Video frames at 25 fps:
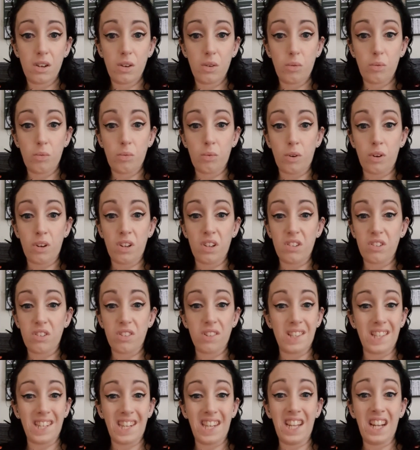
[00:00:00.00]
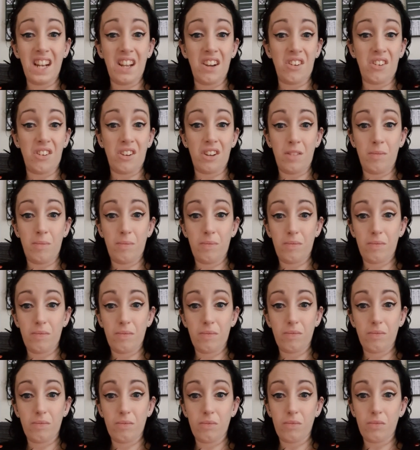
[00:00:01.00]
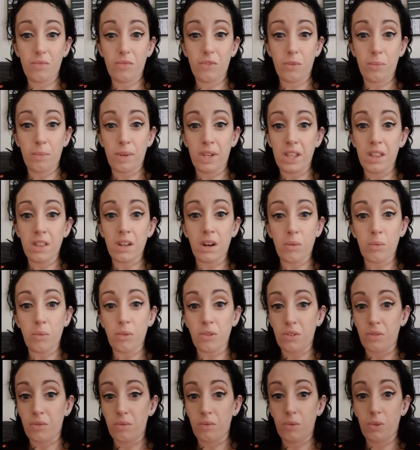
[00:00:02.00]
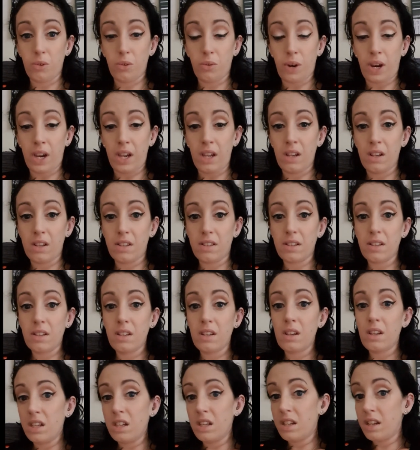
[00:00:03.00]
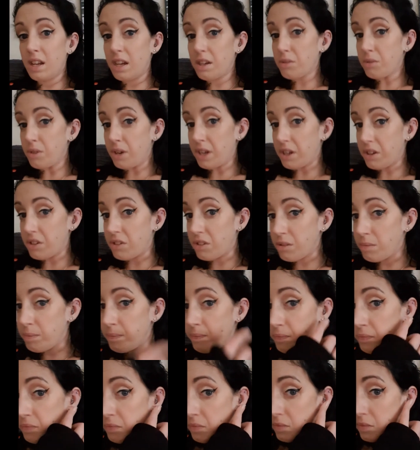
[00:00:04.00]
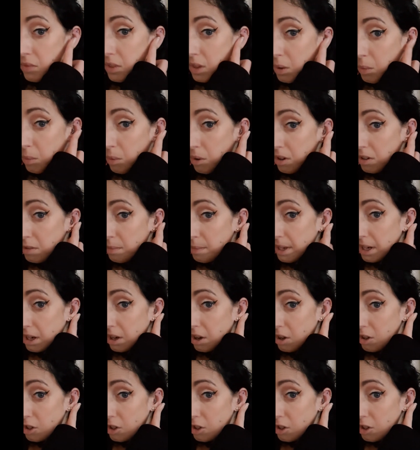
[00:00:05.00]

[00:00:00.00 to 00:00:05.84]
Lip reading: one, it's just the healing on it. For me, that wasn't great. Next one I got done was my con.